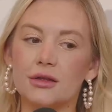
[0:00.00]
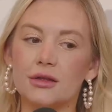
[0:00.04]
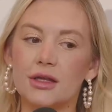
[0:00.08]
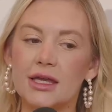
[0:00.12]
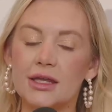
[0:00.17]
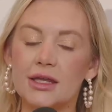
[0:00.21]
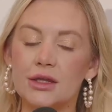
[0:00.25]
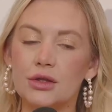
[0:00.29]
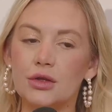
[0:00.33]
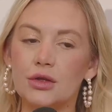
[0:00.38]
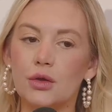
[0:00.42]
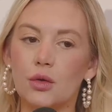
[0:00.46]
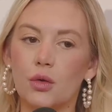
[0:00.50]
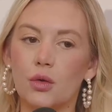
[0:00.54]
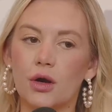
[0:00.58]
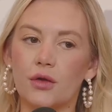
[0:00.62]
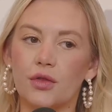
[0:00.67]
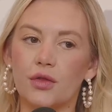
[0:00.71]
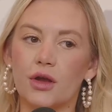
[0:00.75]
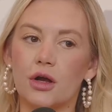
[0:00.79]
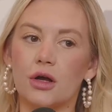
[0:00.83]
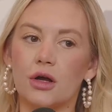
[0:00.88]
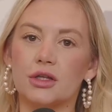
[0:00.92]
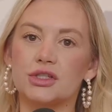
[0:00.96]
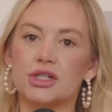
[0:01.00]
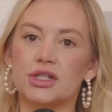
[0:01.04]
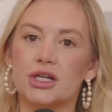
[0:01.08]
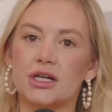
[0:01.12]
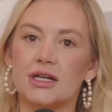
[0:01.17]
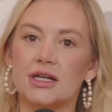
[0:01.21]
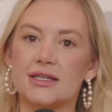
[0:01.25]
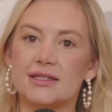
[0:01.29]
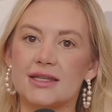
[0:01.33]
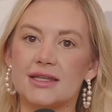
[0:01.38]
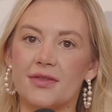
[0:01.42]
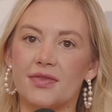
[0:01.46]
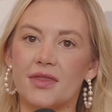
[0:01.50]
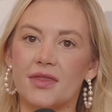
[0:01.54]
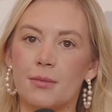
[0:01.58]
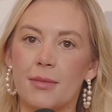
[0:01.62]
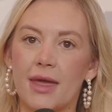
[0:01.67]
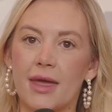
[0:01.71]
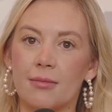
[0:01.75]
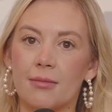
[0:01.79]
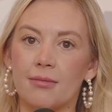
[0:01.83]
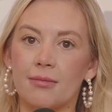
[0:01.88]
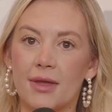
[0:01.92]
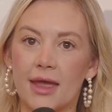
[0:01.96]
in New York, the culture is that the
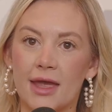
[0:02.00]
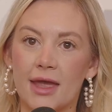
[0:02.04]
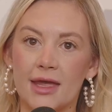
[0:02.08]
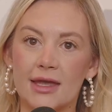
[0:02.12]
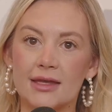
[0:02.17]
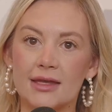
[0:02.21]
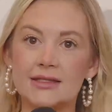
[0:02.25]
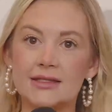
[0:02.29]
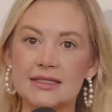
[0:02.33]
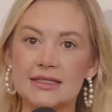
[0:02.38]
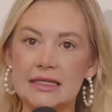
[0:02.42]
man pays.